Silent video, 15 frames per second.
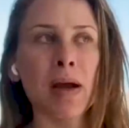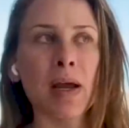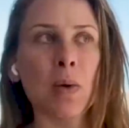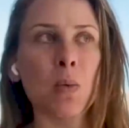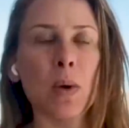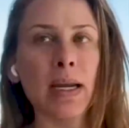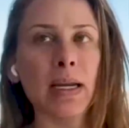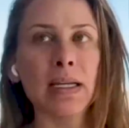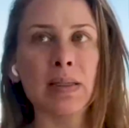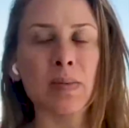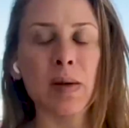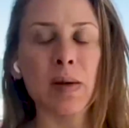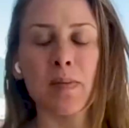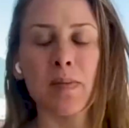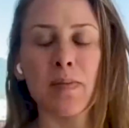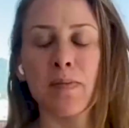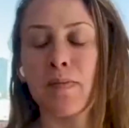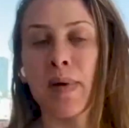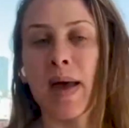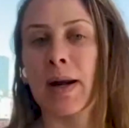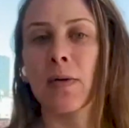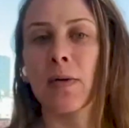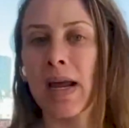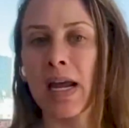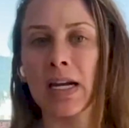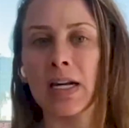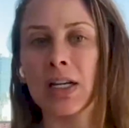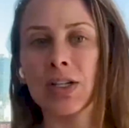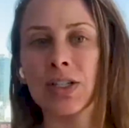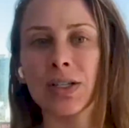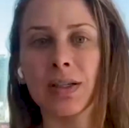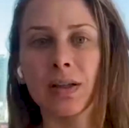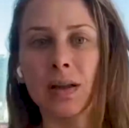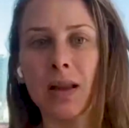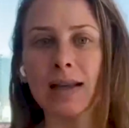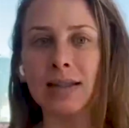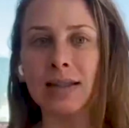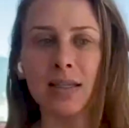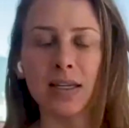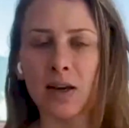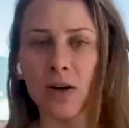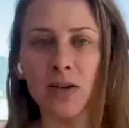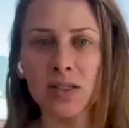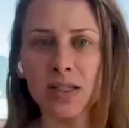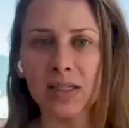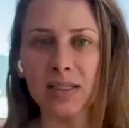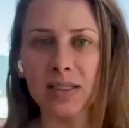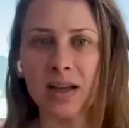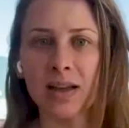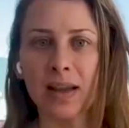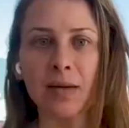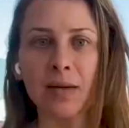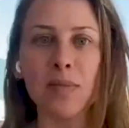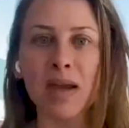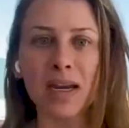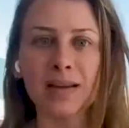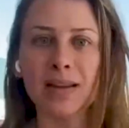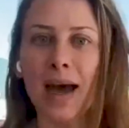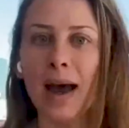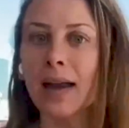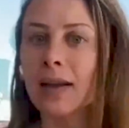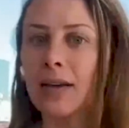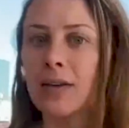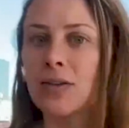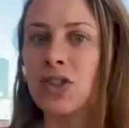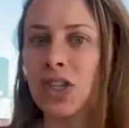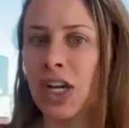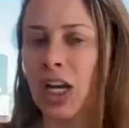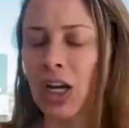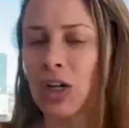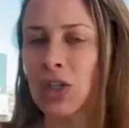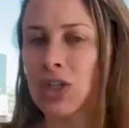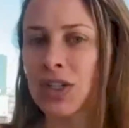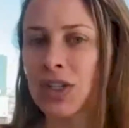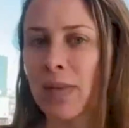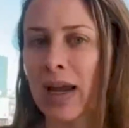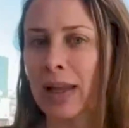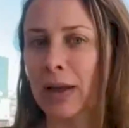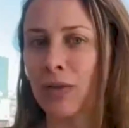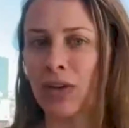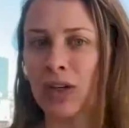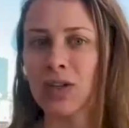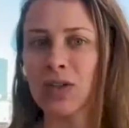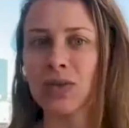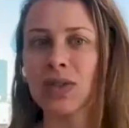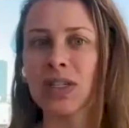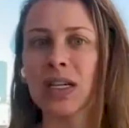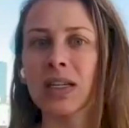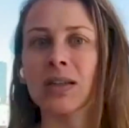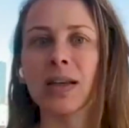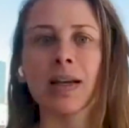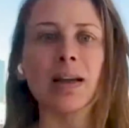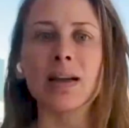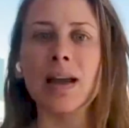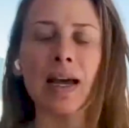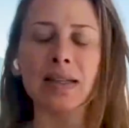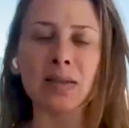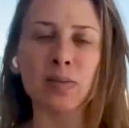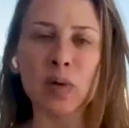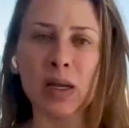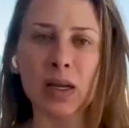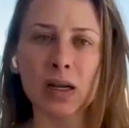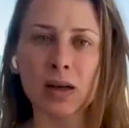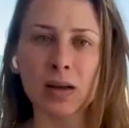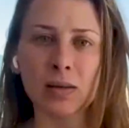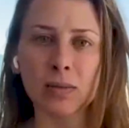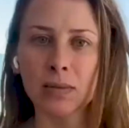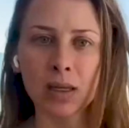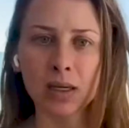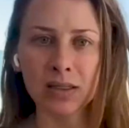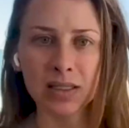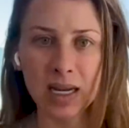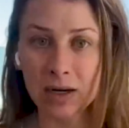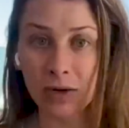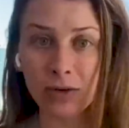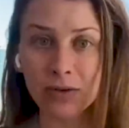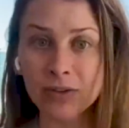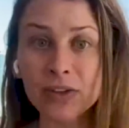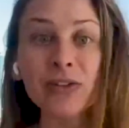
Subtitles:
my weight has been better managed in the last year since I like made that change to my like fitness routine than it has been in like 10 or